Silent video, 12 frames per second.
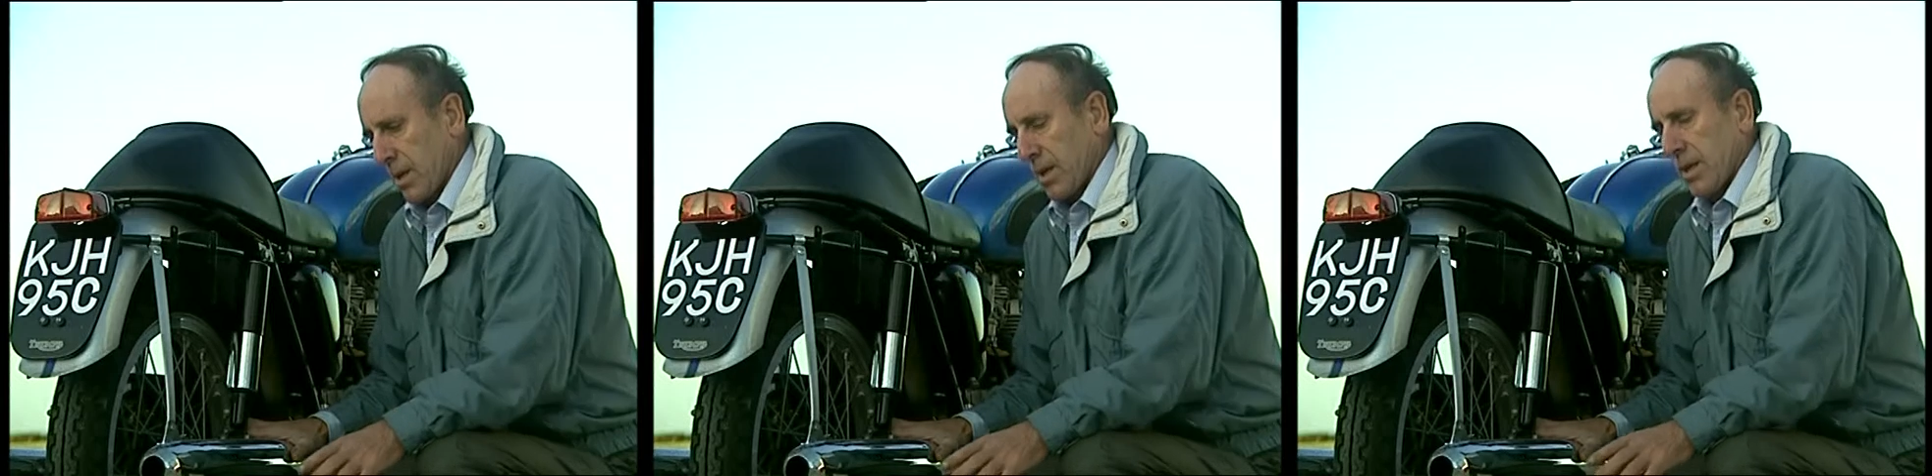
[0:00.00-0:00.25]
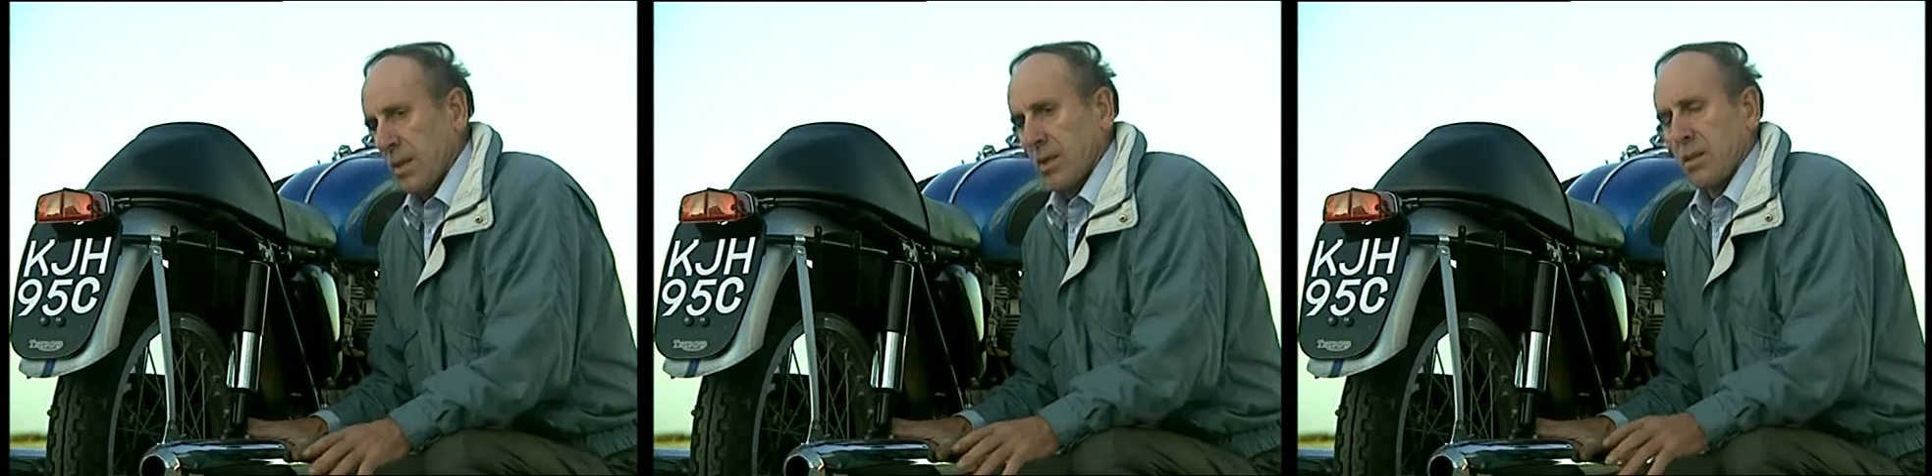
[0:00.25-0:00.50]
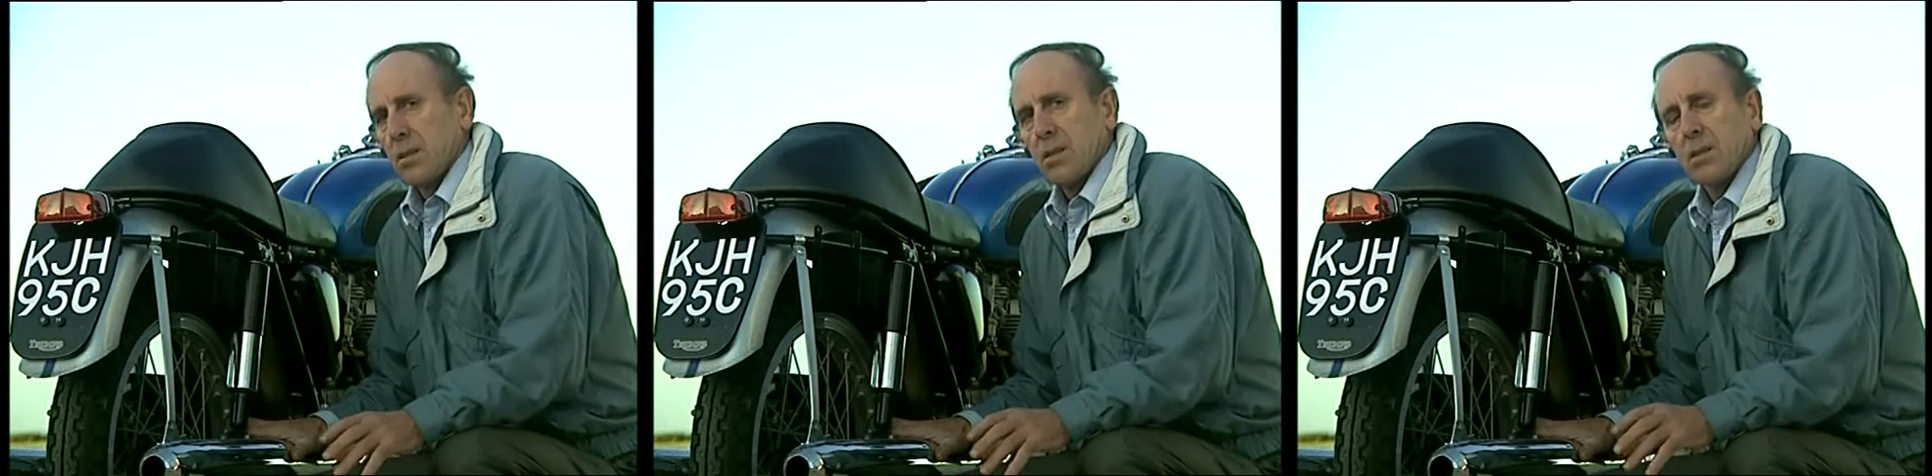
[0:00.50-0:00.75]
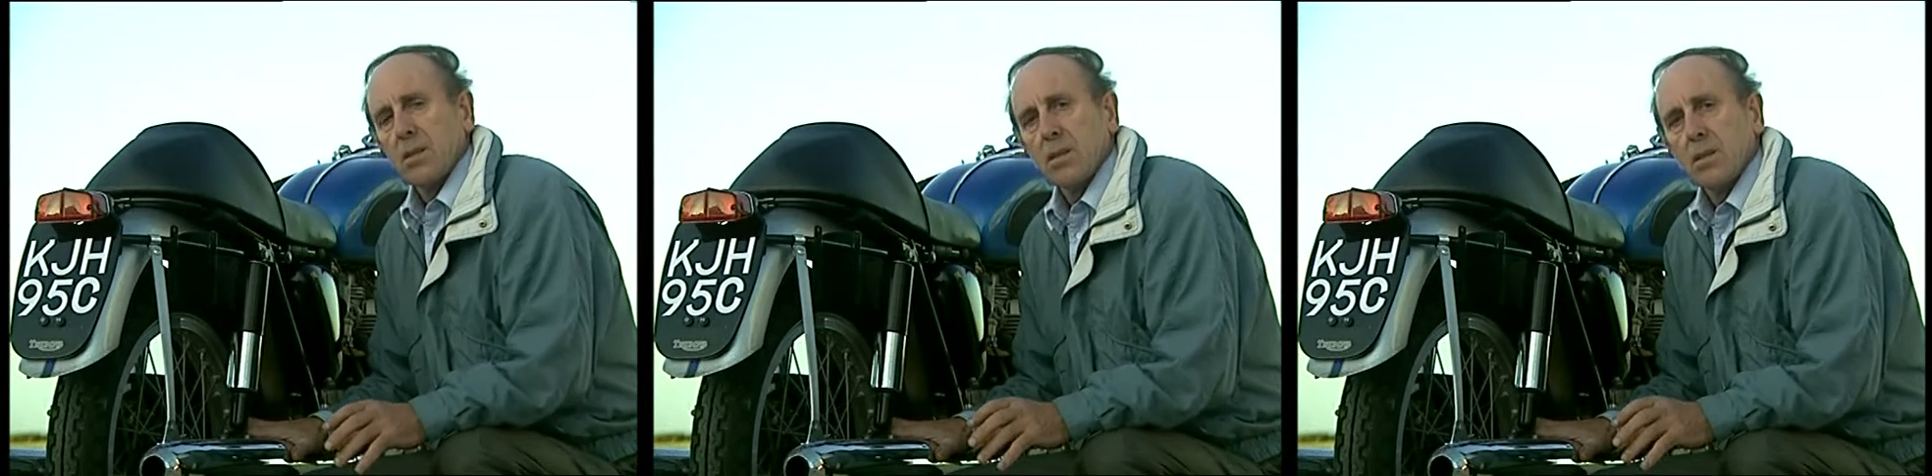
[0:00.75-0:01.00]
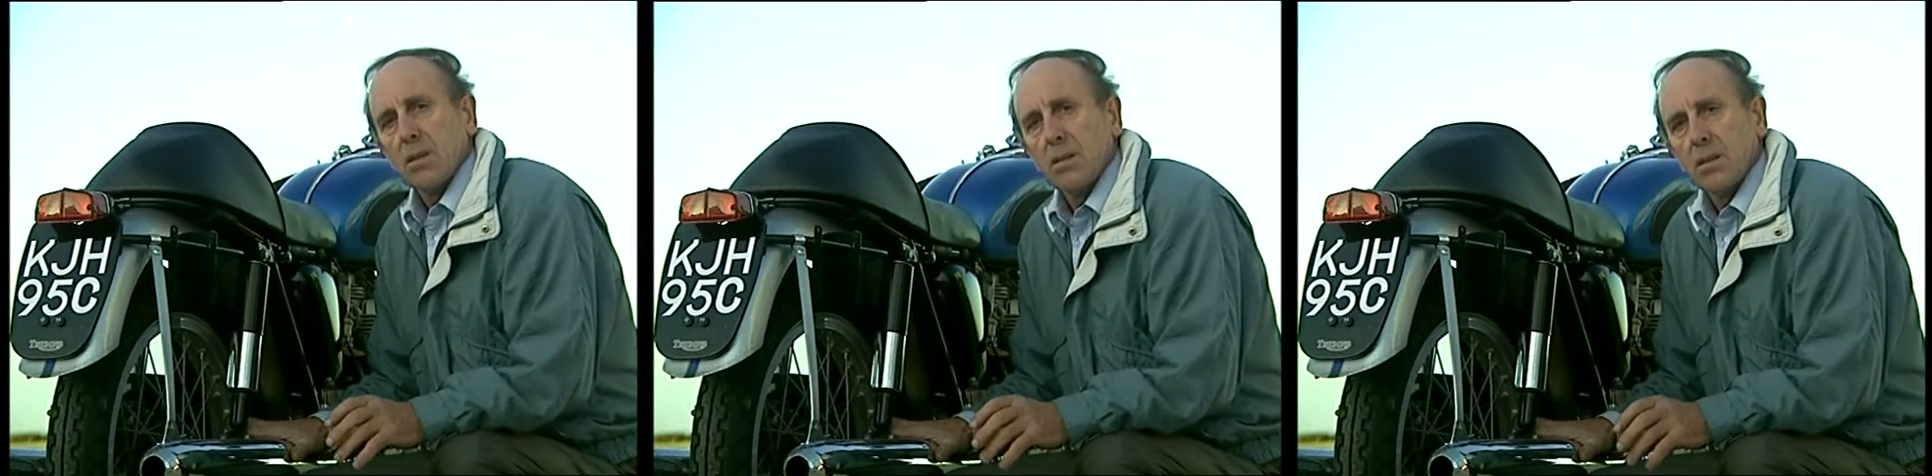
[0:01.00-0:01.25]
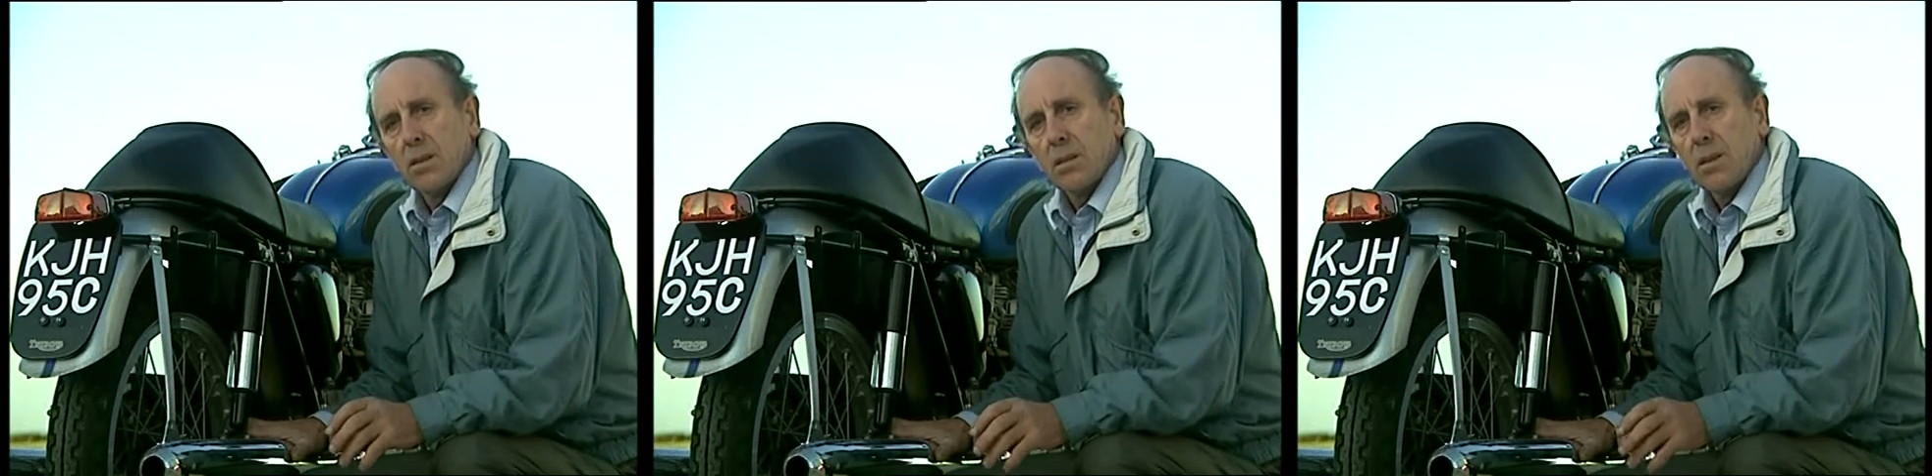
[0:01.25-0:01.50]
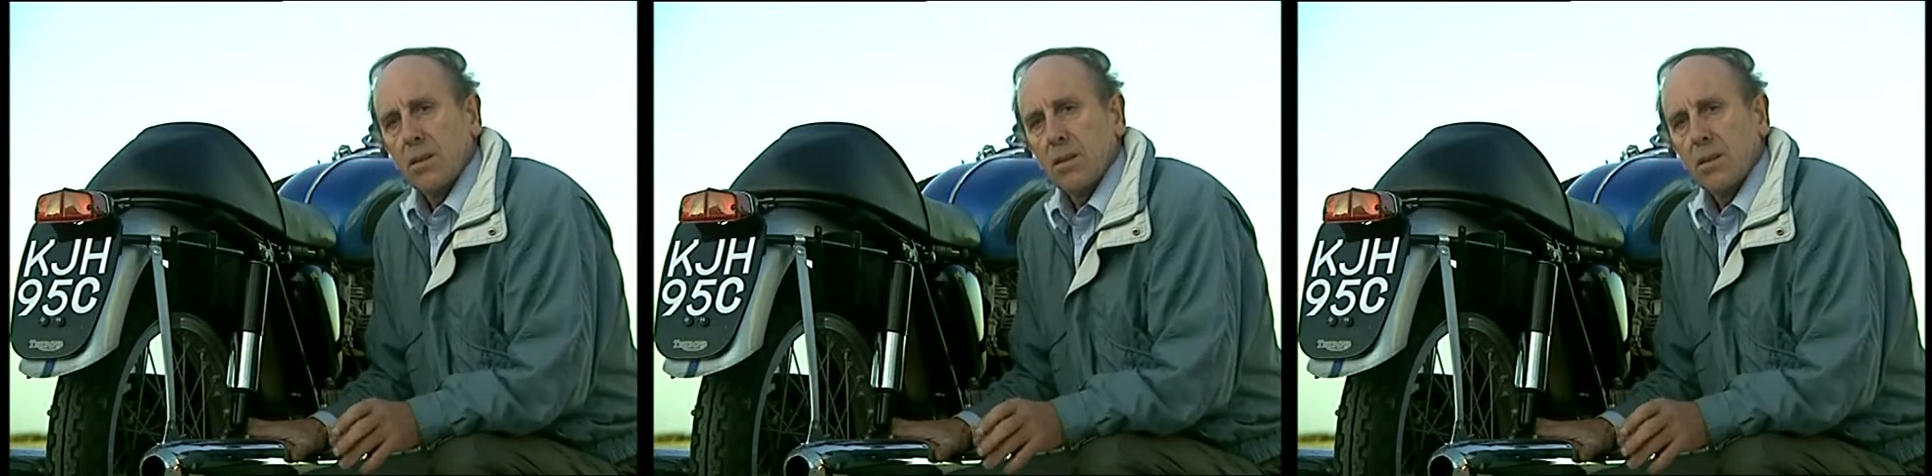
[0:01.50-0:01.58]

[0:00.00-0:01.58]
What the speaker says: And I